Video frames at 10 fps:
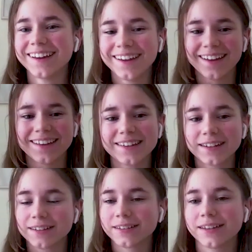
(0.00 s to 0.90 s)

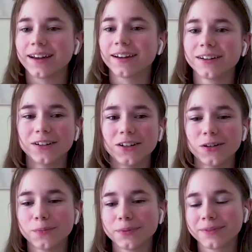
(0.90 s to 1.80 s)
and yeah,
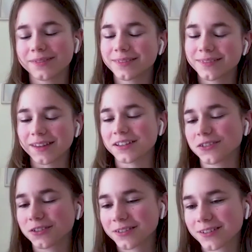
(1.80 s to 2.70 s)
hope things
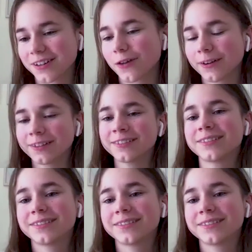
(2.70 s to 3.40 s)
will turn out well.